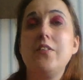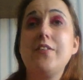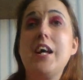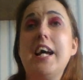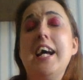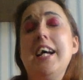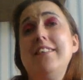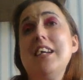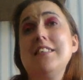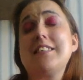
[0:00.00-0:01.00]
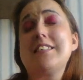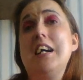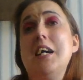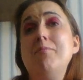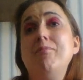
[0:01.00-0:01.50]
there, uh, there's
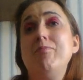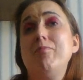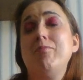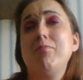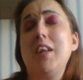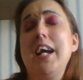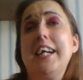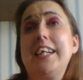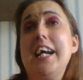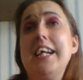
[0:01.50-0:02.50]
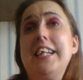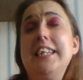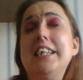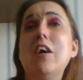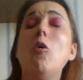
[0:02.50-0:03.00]
um,
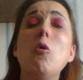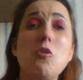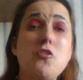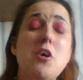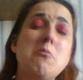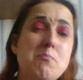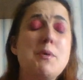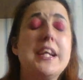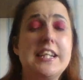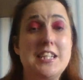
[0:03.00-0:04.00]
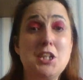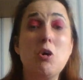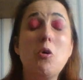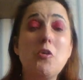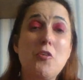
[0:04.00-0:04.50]
again also beach
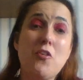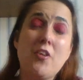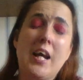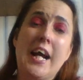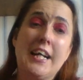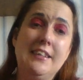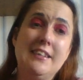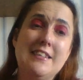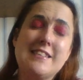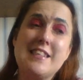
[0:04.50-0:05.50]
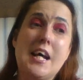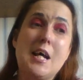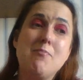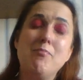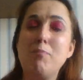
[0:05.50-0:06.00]
huts and
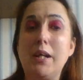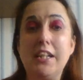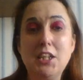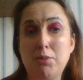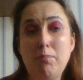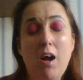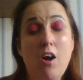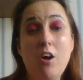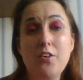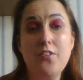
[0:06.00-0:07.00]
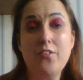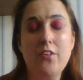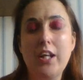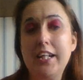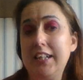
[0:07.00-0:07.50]
um, beach bars,
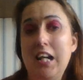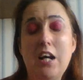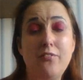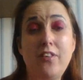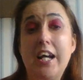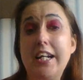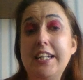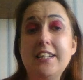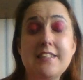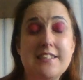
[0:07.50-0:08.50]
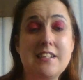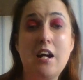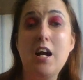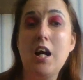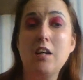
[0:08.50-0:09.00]
uh, cafes
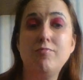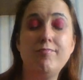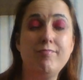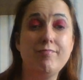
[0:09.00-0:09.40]
um,